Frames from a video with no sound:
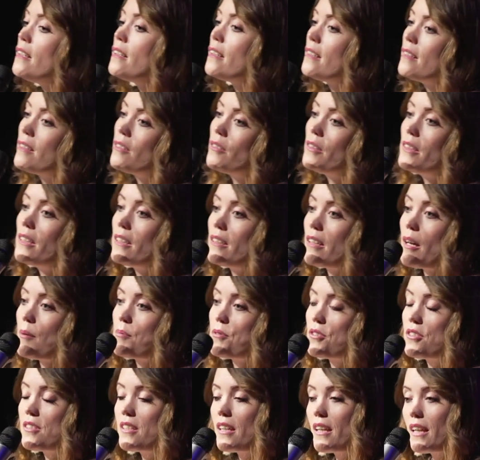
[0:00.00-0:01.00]
When adoption
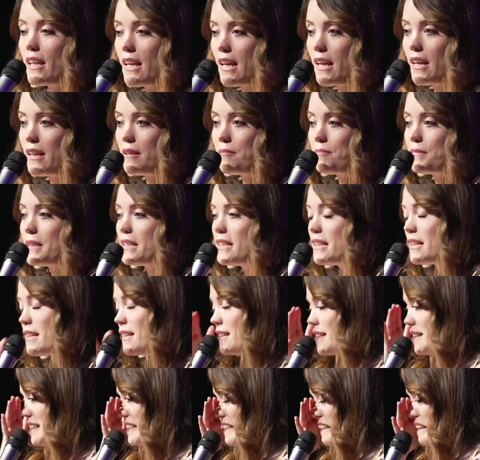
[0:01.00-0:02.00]
day came,
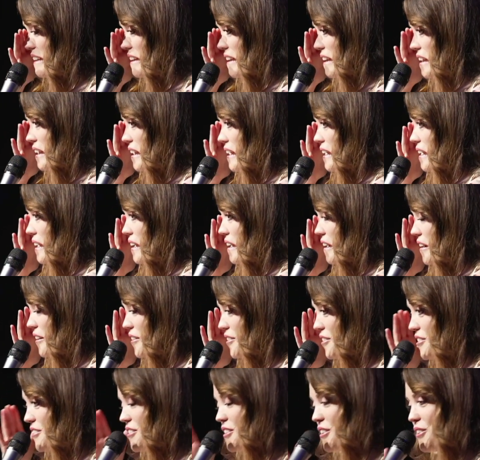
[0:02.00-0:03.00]
I
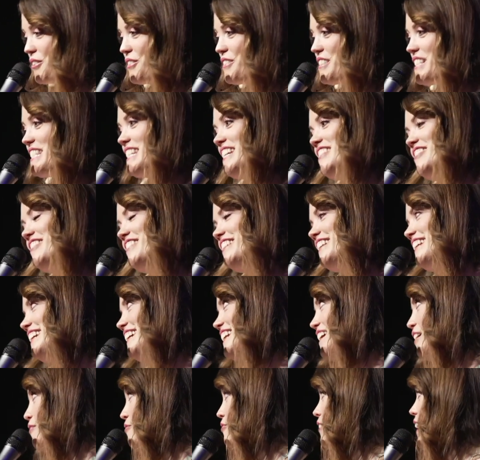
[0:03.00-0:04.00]
heard the Lord say, Darlene,
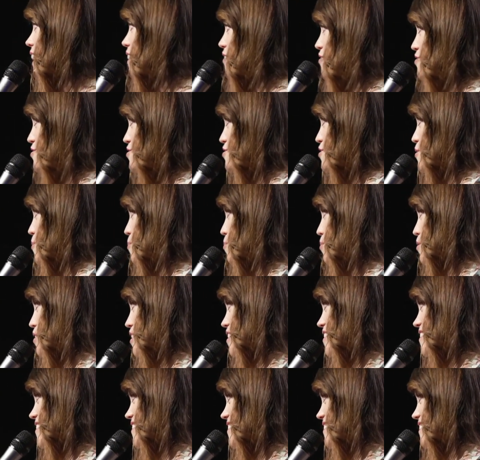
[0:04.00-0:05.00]
I've answered your prayer.
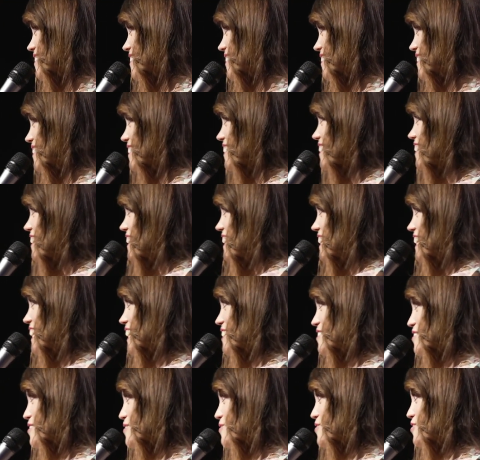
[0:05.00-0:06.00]
You've got
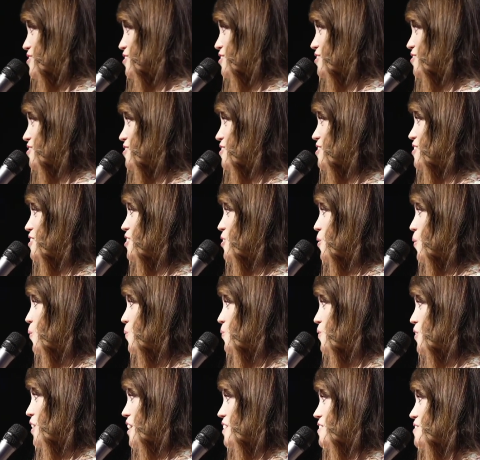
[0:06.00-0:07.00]
two children you can hold
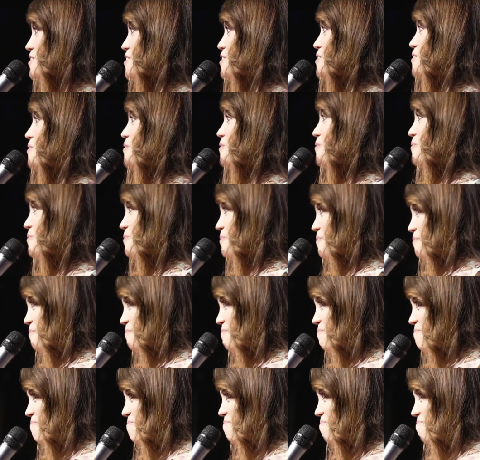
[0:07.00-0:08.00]
on to
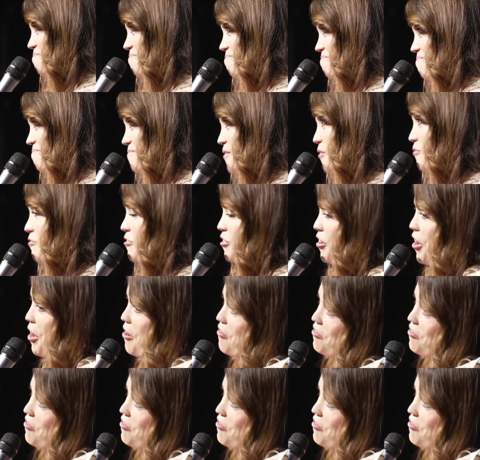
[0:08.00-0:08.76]
forever.